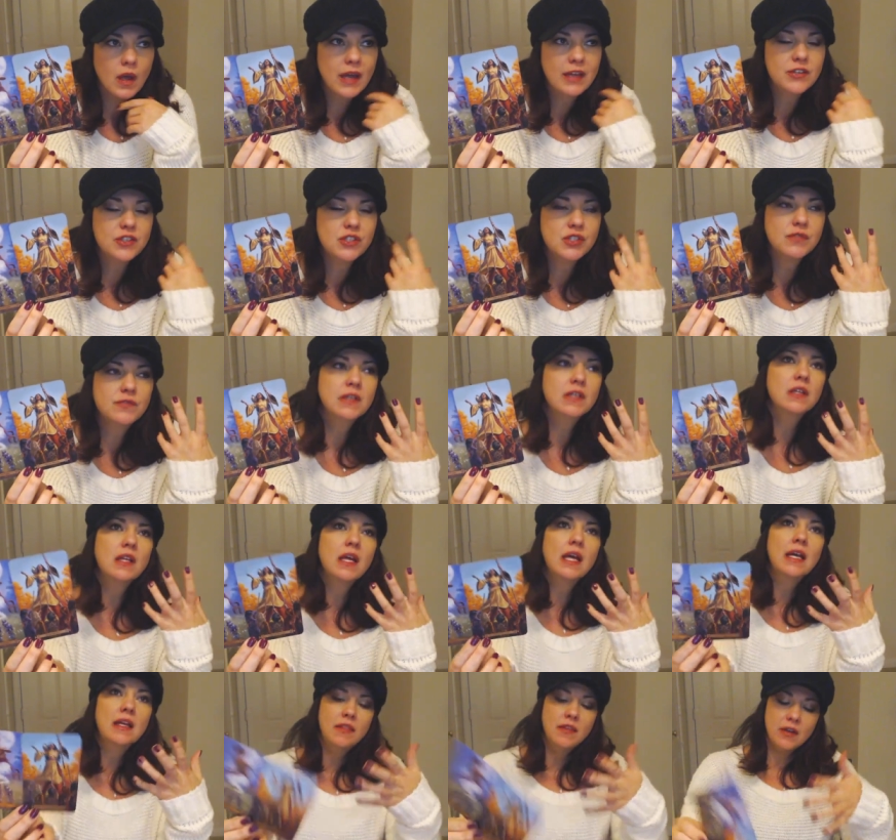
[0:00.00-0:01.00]
i just feel
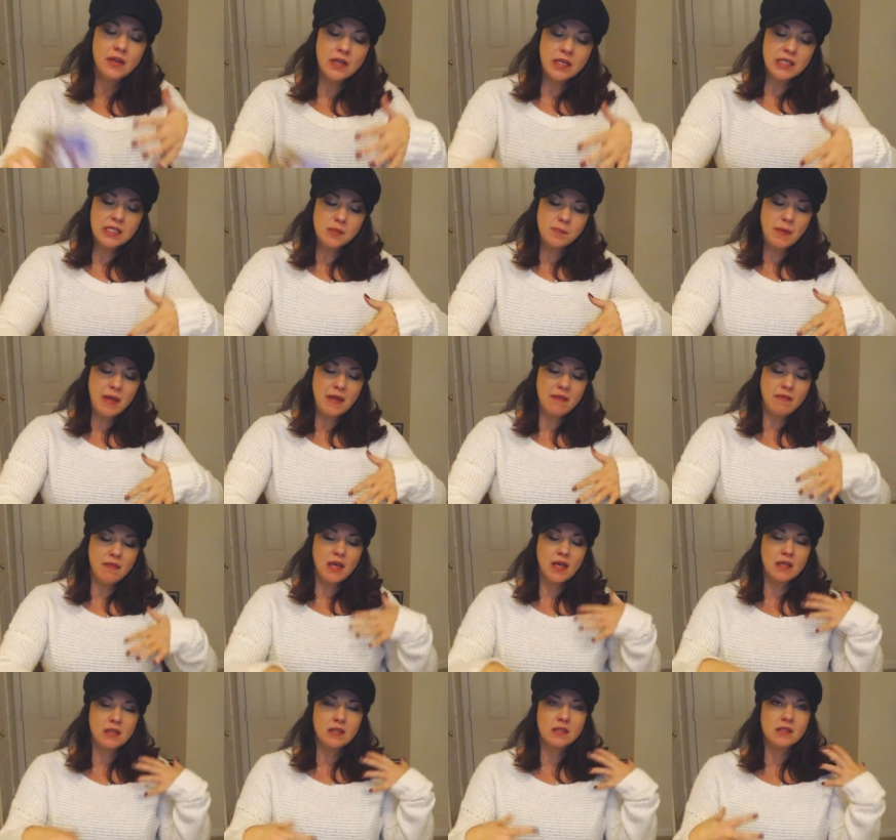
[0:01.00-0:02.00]
like there has been
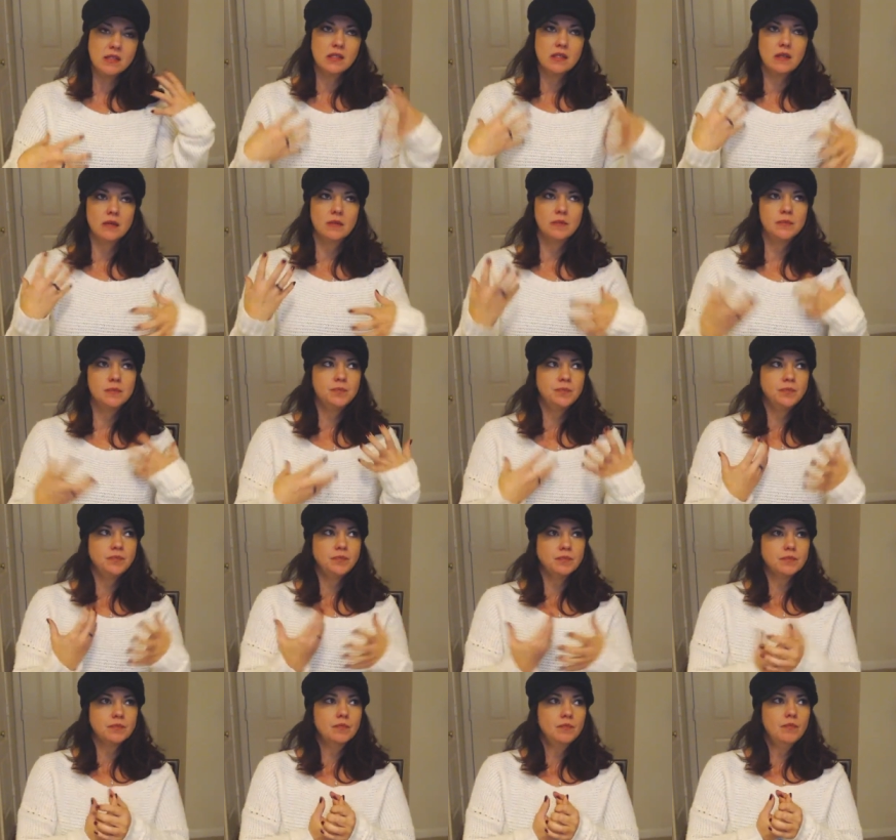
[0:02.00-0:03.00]
this
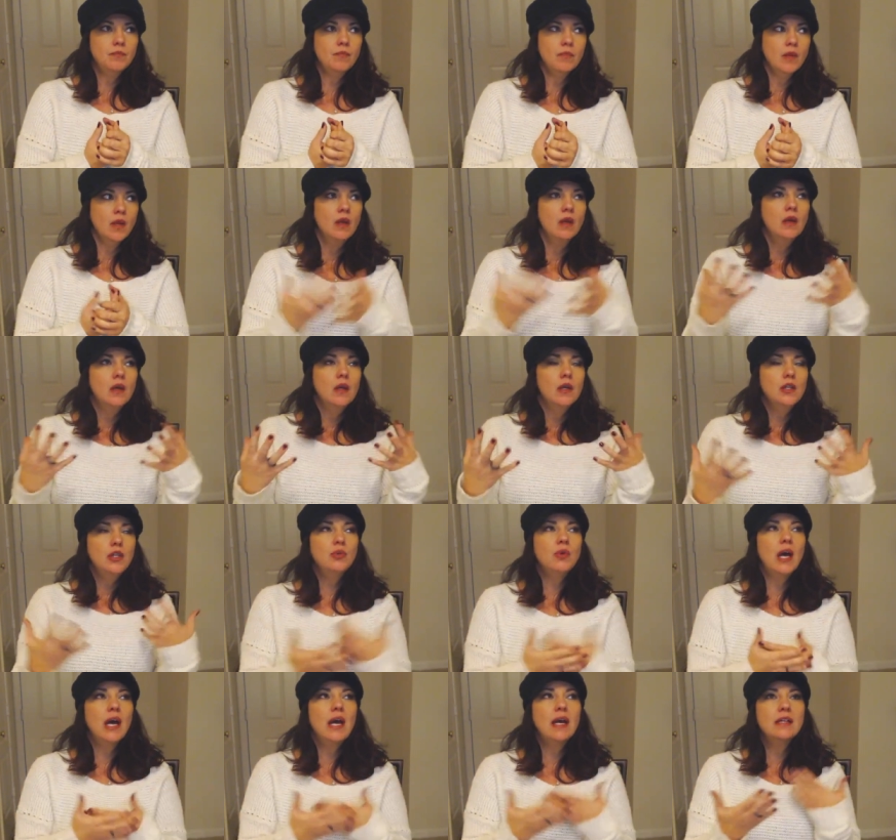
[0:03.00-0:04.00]

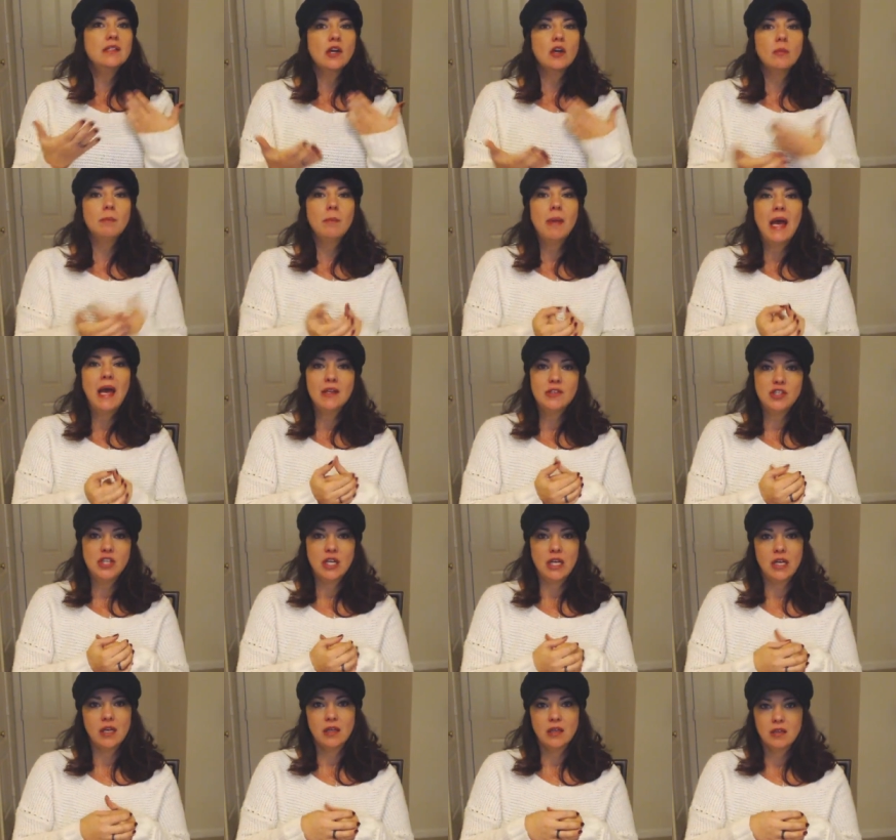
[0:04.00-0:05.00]
you guys are
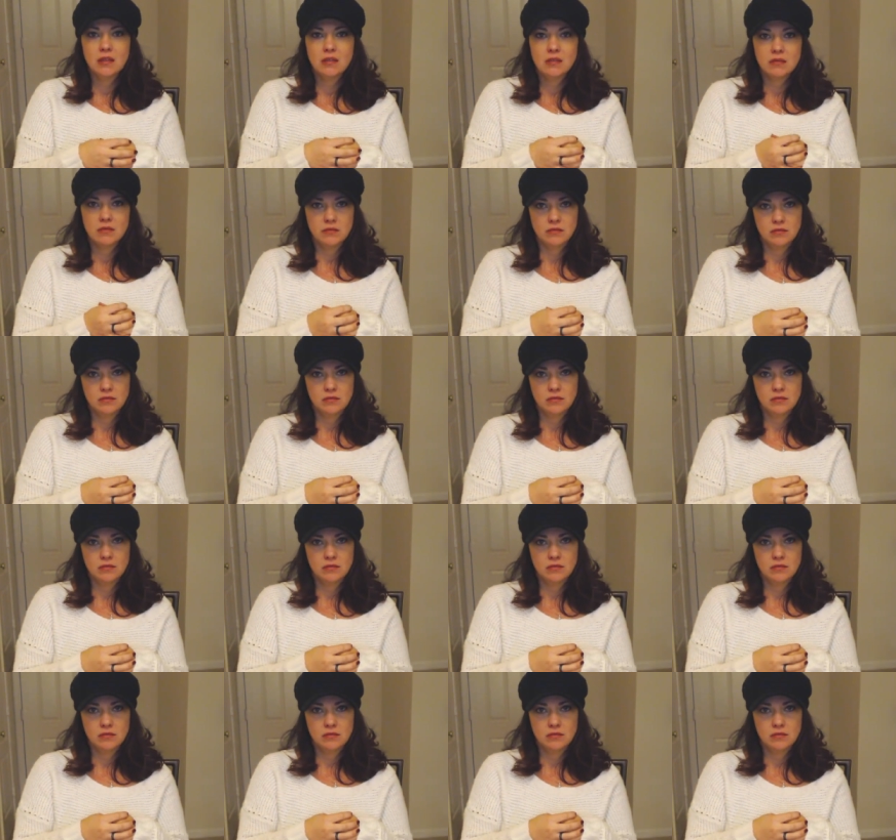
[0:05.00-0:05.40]
magic.